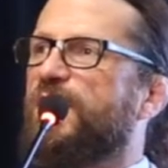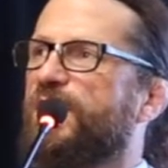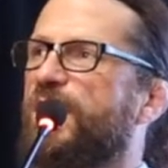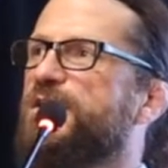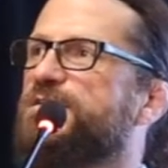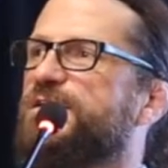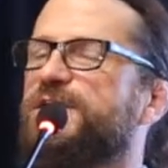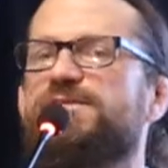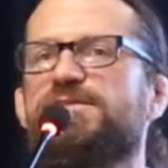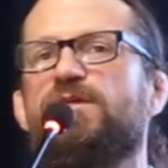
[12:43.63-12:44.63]
largely
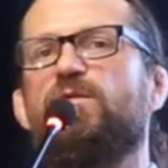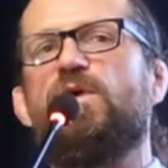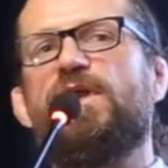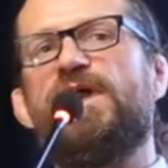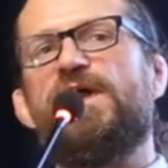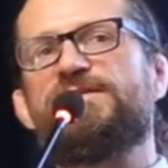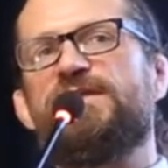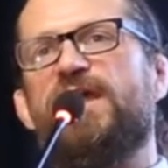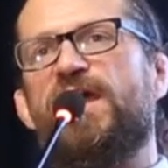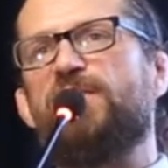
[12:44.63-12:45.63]
to see what has
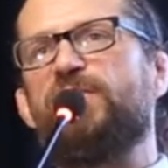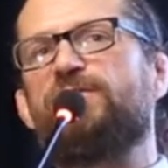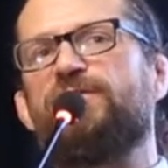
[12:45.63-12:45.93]
to happen